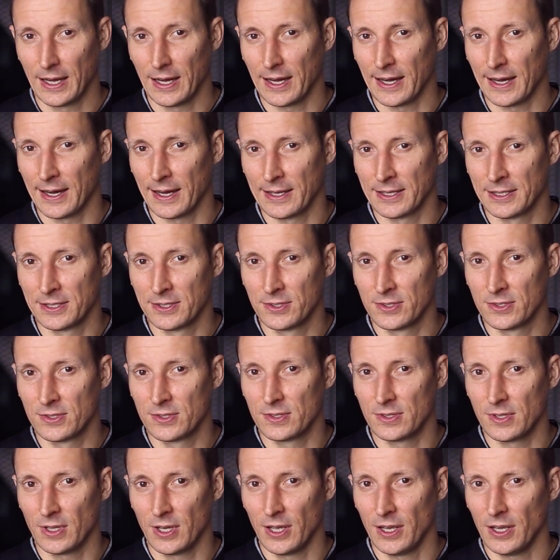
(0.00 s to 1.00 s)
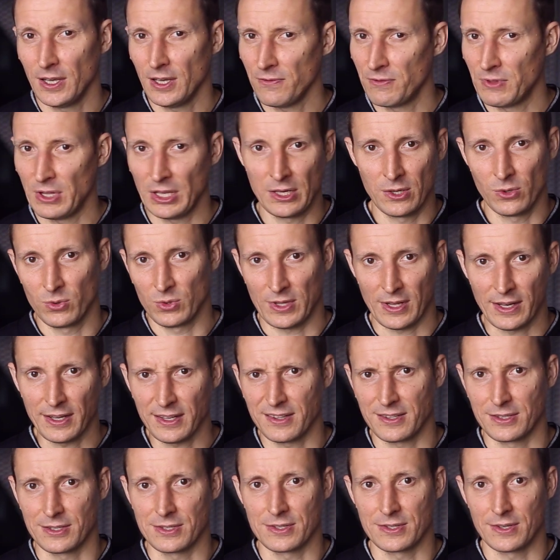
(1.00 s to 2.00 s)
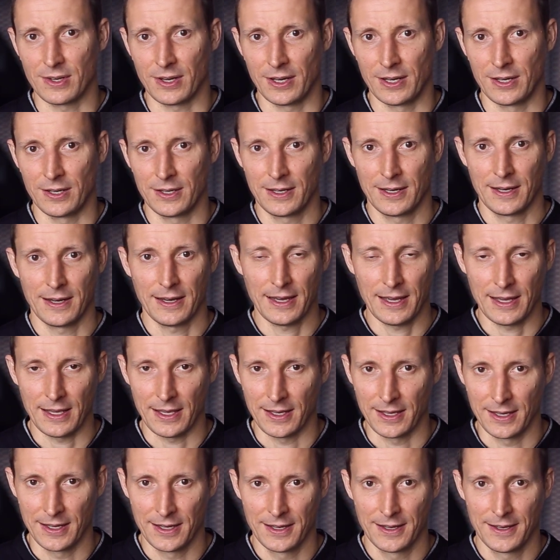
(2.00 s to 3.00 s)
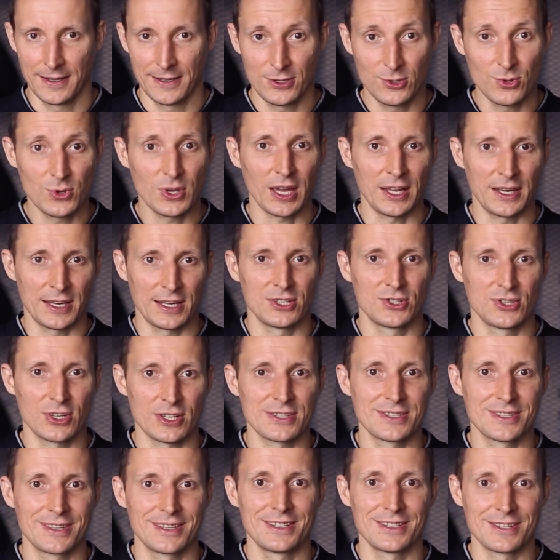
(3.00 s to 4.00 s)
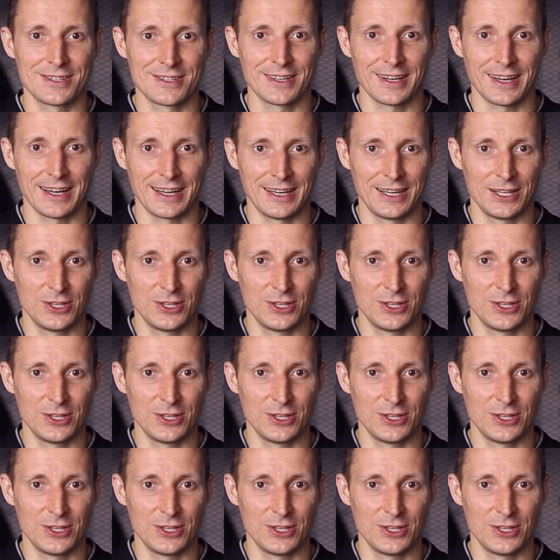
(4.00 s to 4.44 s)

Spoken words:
and if they don't like the design, hey, you can adjust the design.